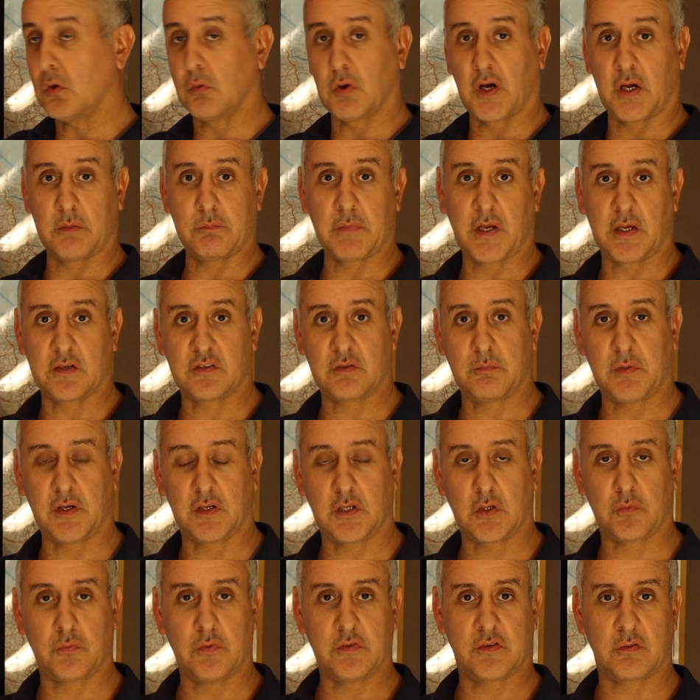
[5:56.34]
weight makes a big
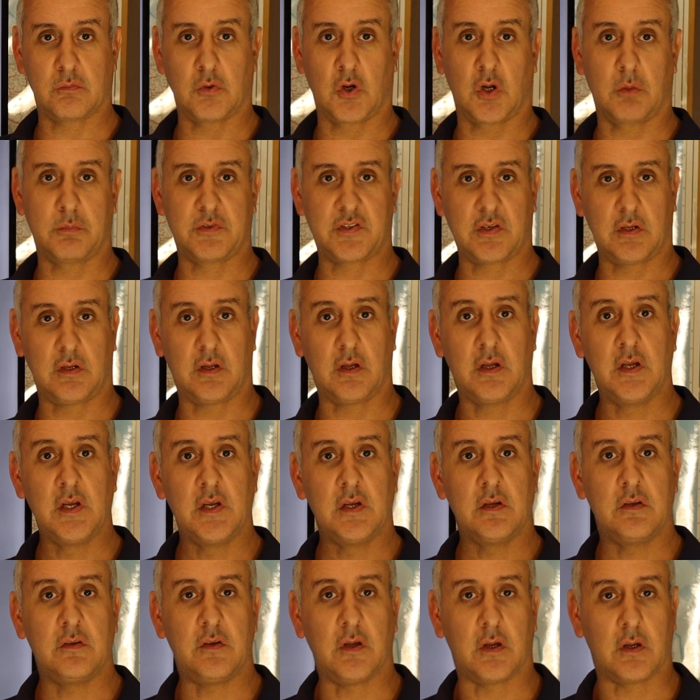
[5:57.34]
difference. Well, obviously,
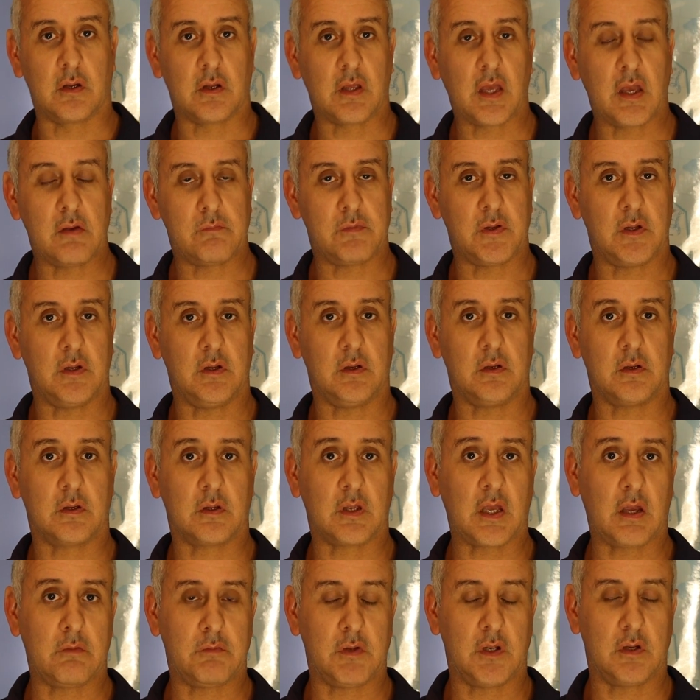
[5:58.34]
the
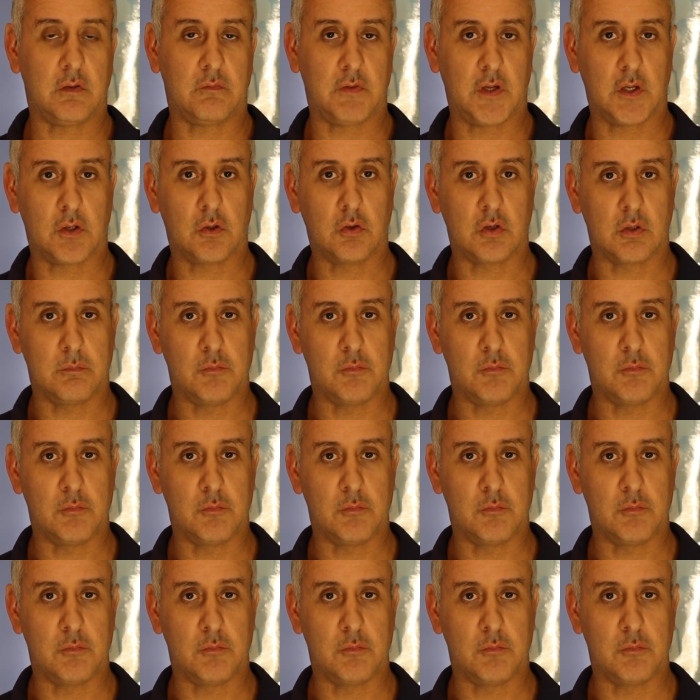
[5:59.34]
heavier the vehicle, the